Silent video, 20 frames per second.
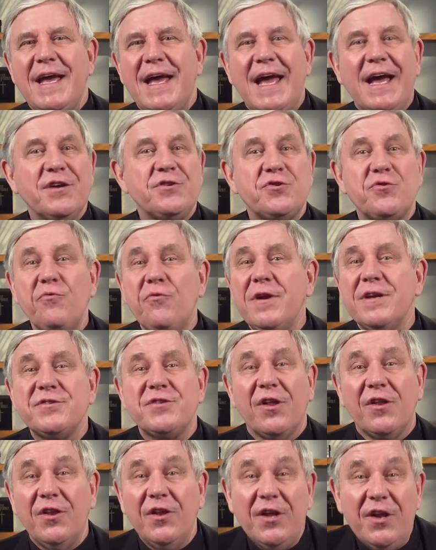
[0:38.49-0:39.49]
as soon as
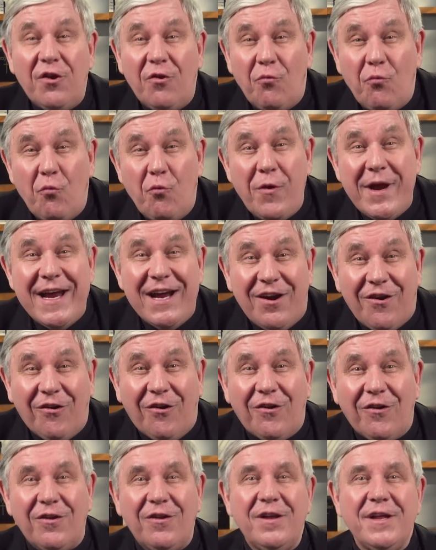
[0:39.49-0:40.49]
a little
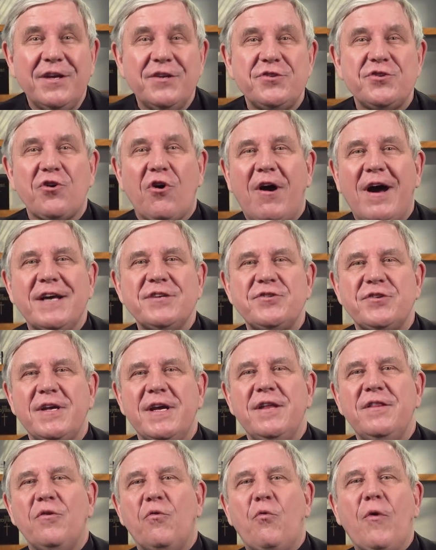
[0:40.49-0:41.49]
wrinkle is tossed
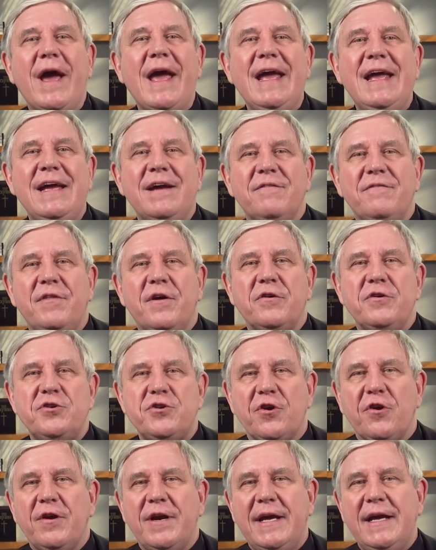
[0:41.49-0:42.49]
in the way of their
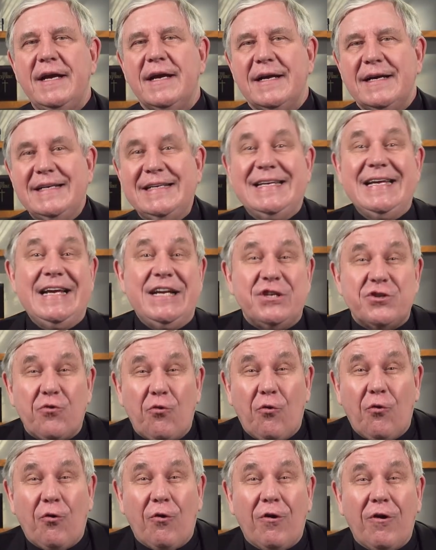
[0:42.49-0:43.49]
journey, a
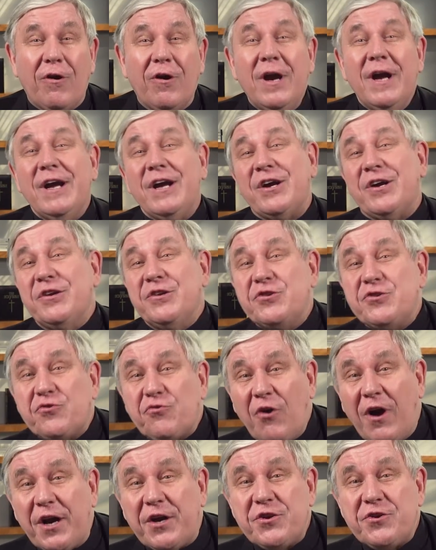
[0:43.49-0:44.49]
detour,
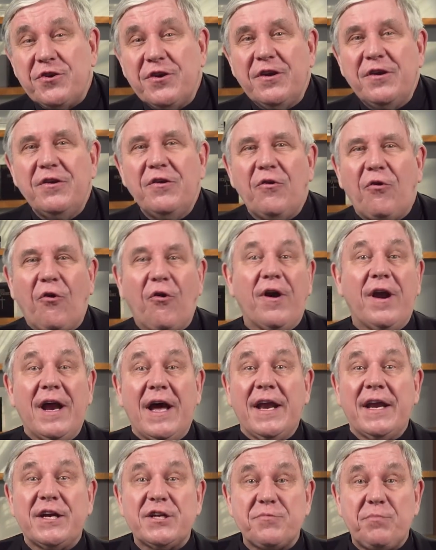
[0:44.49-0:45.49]
construction, or an
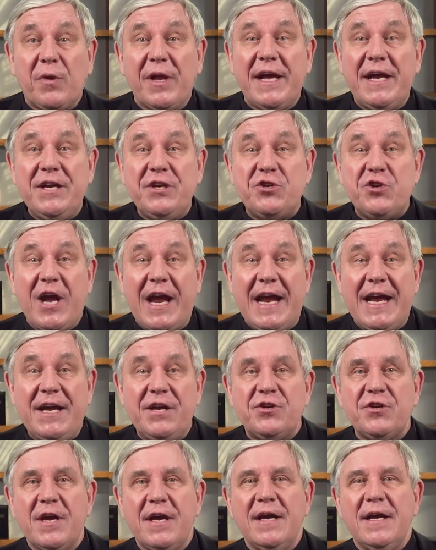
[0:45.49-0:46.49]
unexplained
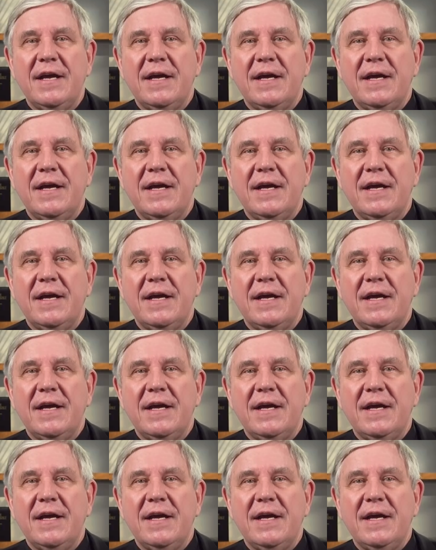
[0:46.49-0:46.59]
change,